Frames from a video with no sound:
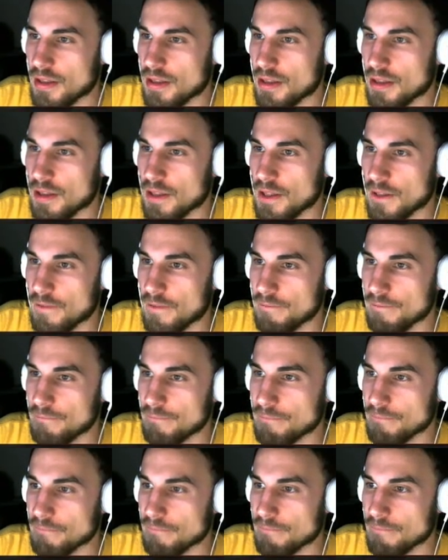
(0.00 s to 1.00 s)

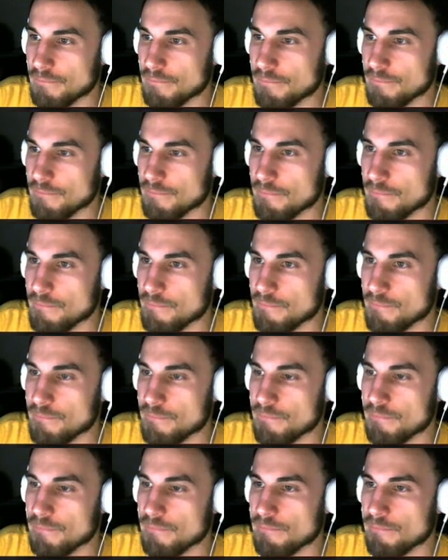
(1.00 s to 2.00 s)

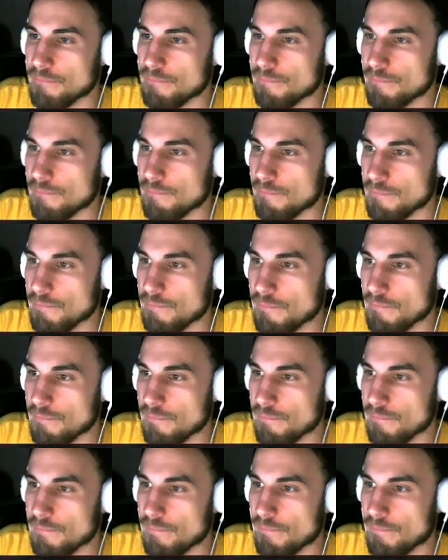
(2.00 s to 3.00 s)

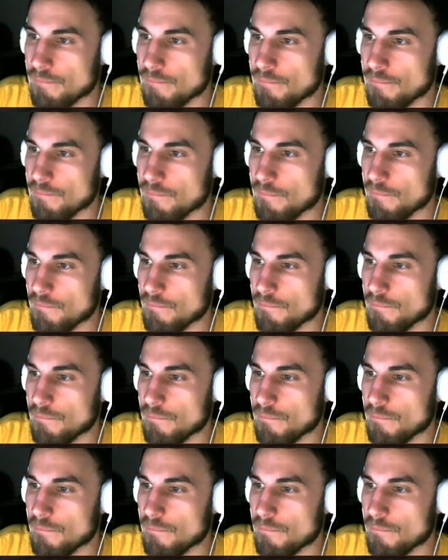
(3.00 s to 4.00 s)

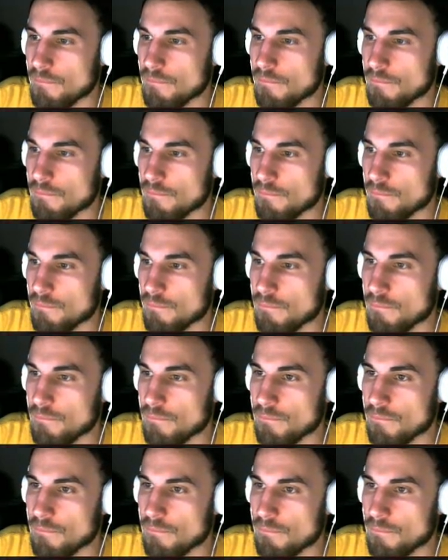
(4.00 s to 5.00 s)

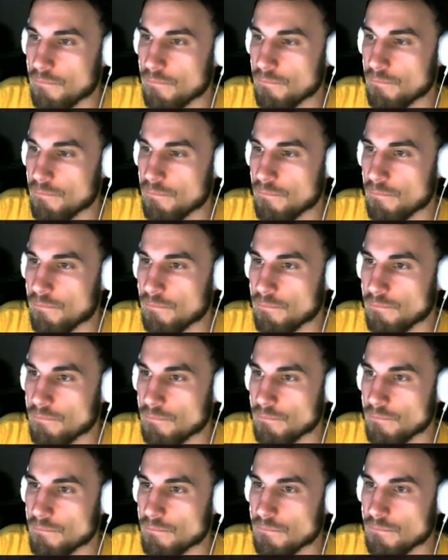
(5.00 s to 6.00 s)

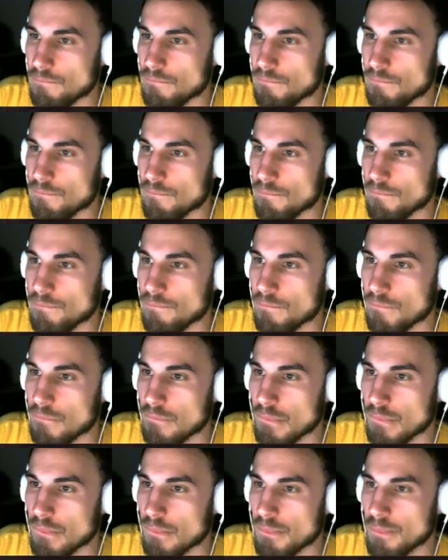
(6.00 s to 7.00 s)

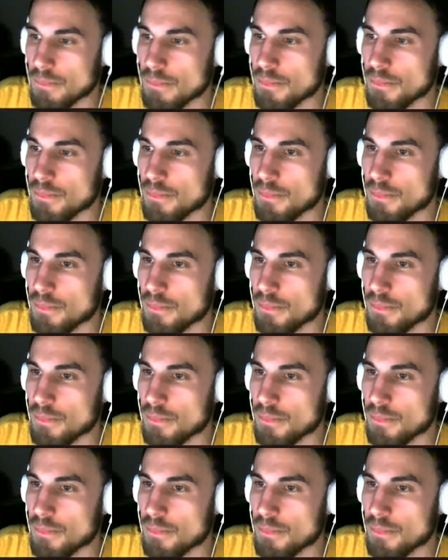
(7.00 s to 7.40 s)
No one is speaking in this clip.